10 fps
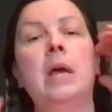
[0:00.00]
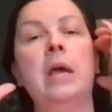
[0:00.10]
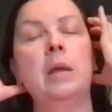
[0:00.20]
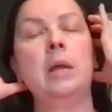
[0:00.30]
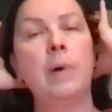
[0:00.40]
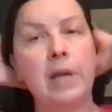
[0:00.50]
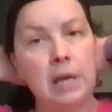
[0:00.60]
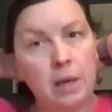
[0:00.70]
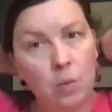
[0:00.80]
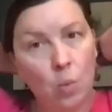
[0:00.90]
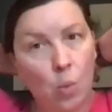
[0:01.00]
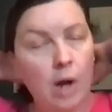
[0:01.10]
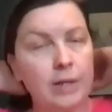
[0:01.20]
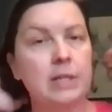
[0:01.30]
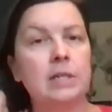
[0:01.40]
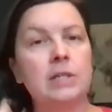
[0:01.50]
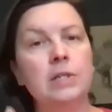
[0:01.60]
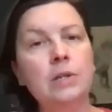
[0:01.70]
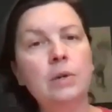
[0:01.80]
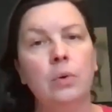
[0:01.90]
anybody wanted
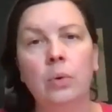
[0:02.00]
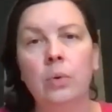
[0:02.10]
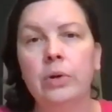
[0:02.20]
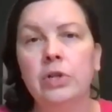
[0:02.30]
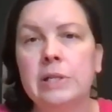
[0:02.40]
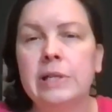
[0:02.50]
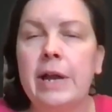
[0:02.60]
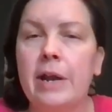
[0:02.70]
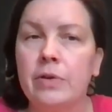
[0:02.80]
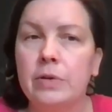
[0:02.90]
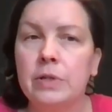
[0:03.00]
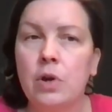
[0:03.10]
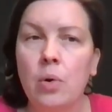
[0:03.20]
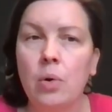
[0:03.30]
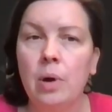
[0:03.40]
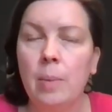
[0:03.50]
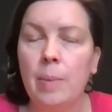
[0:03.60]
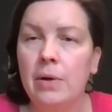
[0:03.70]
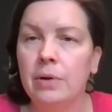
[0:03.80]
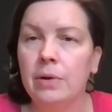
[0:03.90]
to just let others know
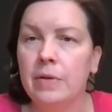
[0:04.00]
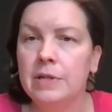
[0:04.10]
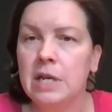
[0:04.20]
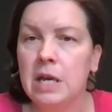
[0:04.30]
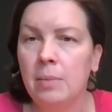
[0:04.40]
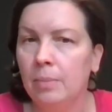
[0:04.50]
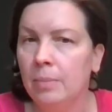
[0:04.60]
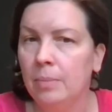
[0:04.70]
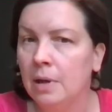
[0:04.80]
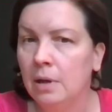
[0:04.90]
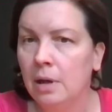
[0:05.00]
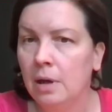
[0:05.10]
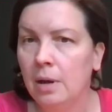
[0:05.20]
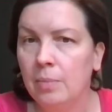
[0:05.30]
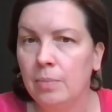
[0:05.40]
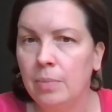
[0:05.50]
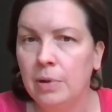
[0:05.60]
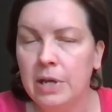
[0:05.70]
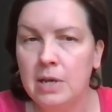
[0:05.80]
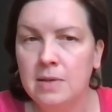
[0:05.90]
about on the team.
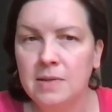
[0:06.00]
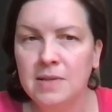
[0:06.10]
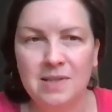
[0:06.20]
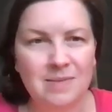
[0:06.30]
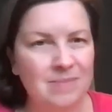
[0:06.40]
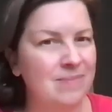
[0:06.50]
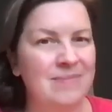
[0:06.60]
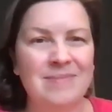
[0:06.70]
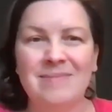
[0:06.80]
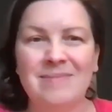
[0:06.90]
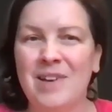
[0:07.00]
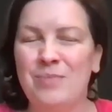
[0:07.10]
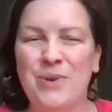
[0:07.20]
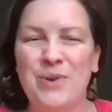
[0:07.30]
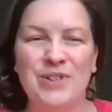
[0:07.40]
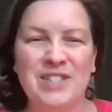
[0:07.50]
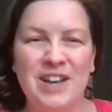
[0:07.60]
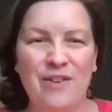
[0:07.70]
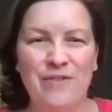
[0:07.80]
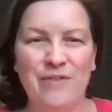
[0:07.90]
Please unmute
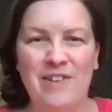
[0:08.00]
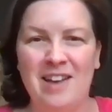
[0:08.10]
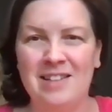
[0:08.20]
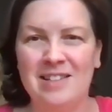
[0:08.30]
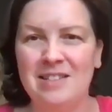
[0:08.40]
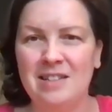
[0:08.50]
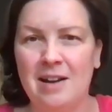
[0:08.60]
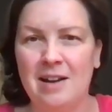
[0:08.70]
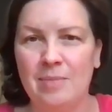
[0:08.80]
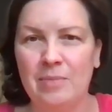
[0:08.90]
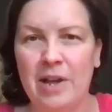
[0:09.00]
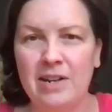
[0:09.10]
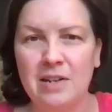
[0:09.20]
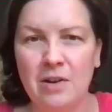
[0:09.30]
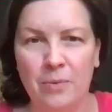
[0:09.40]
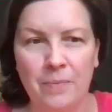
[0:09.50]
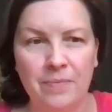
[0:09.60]
yourself and let us know.